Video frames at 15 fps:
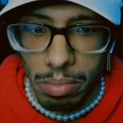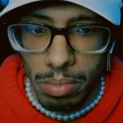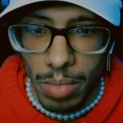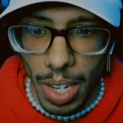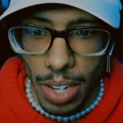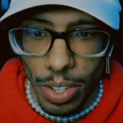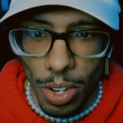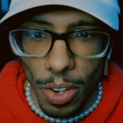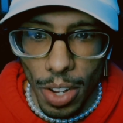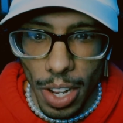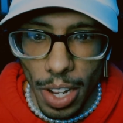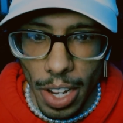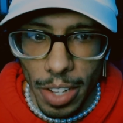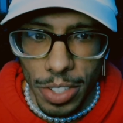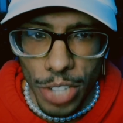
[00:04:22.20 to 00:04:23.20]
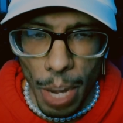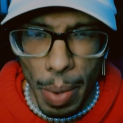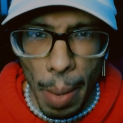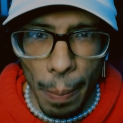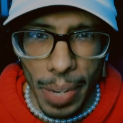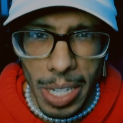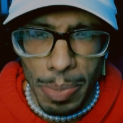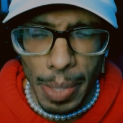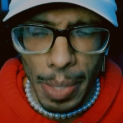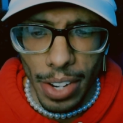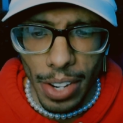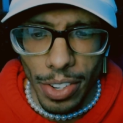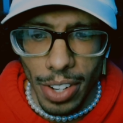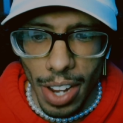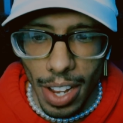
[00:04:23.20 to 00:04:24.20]
I don't know, uh, should I be impressed by that
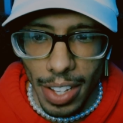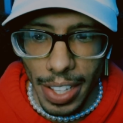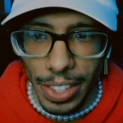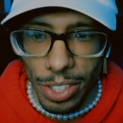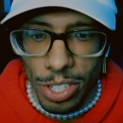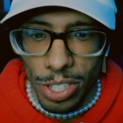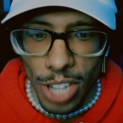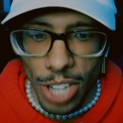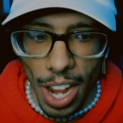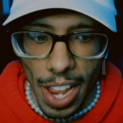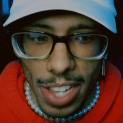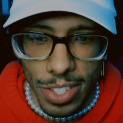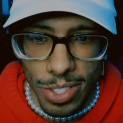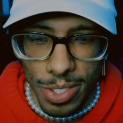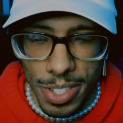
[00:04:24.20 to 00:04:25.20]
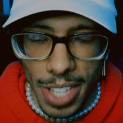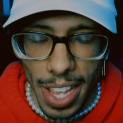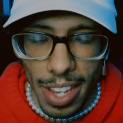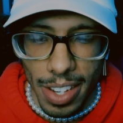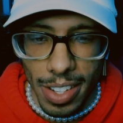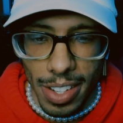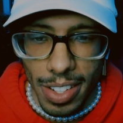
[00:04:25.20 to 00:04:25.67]
or not? Like, they're giants, so is that...